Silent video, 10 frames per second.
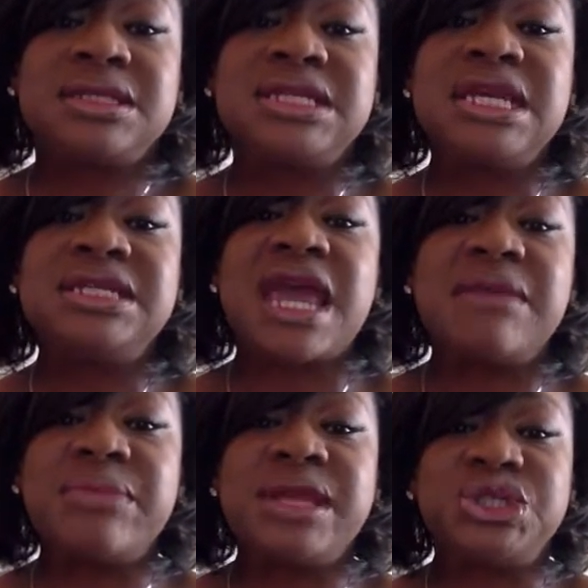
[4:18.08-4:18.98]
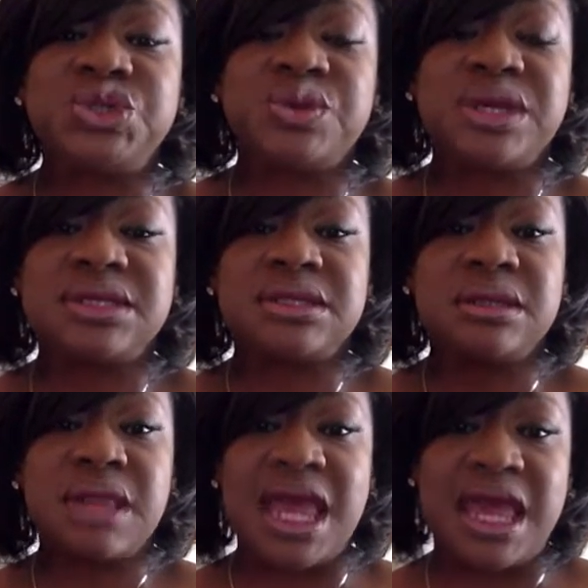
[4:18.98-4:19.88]
T-Tape Ministries
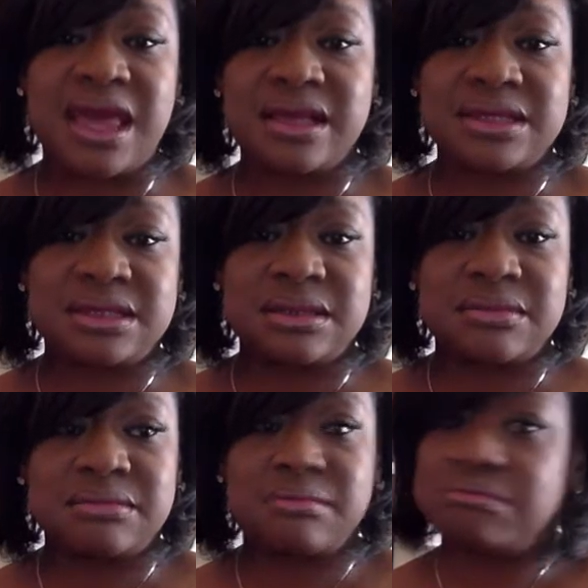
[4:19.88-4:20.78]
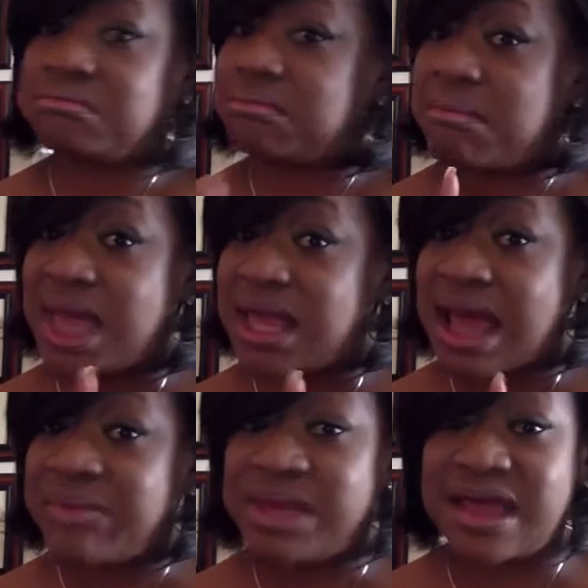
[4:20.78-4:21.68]
is, may
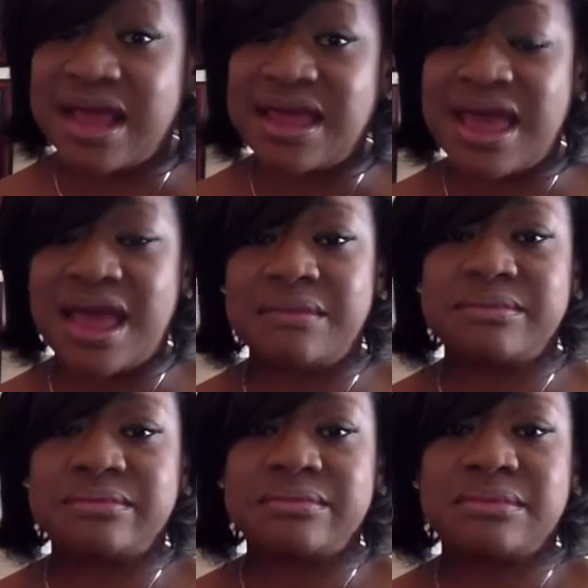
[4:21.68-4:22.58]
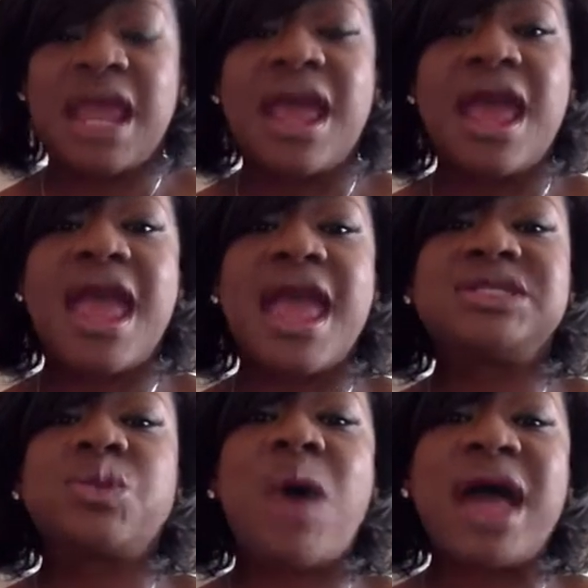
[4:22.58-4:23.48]
not be that yet.
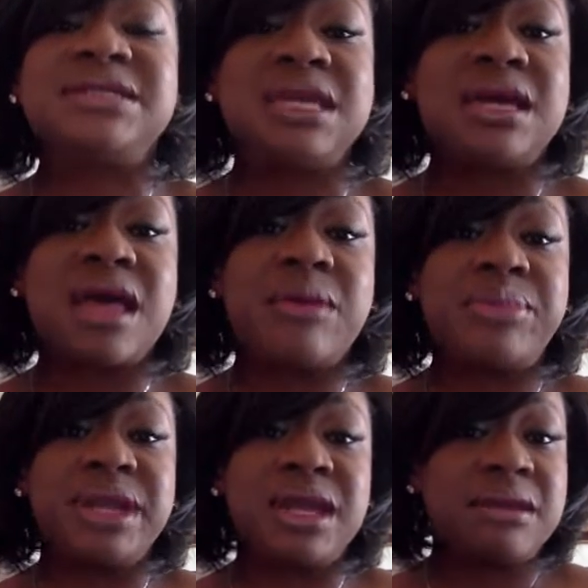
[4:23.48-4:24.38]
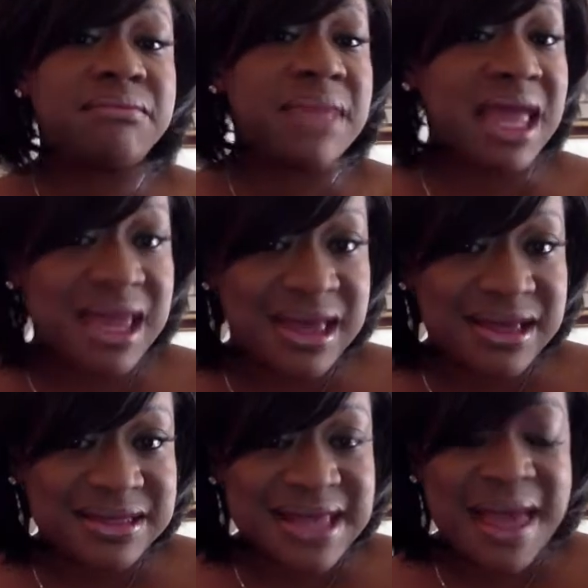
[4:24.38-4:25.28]
XYZ company
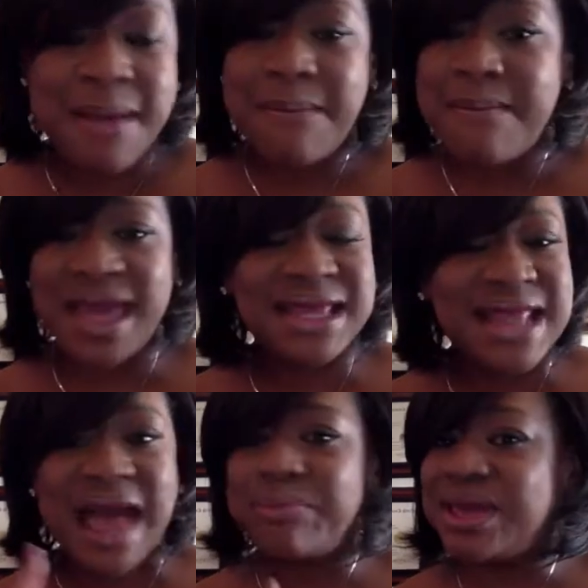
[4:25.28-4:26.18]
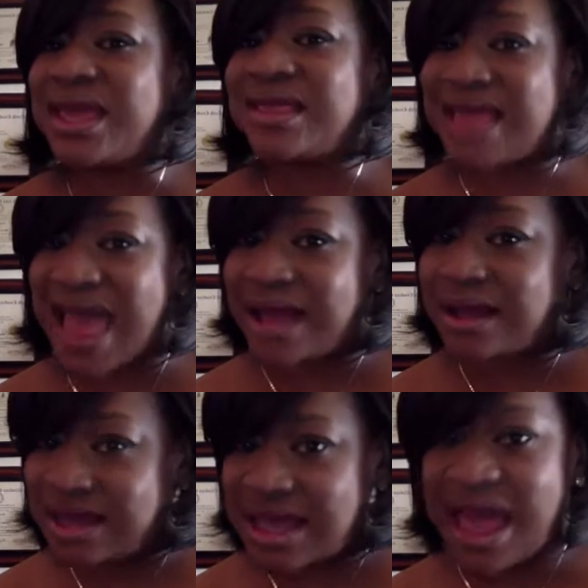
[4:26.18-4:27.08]
is, may not be that
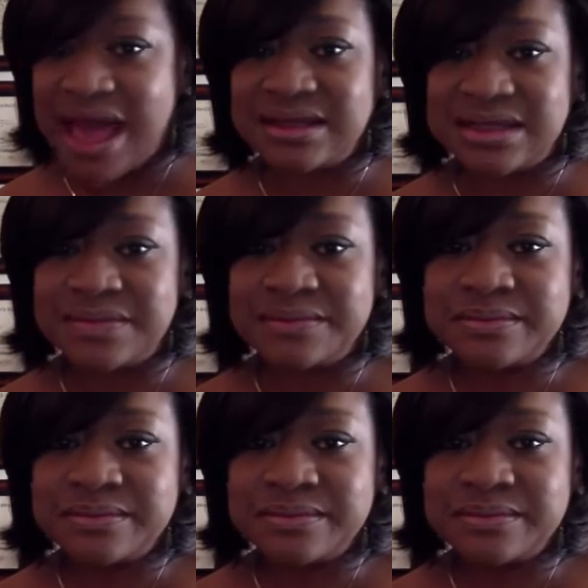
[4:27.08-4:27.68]
yet,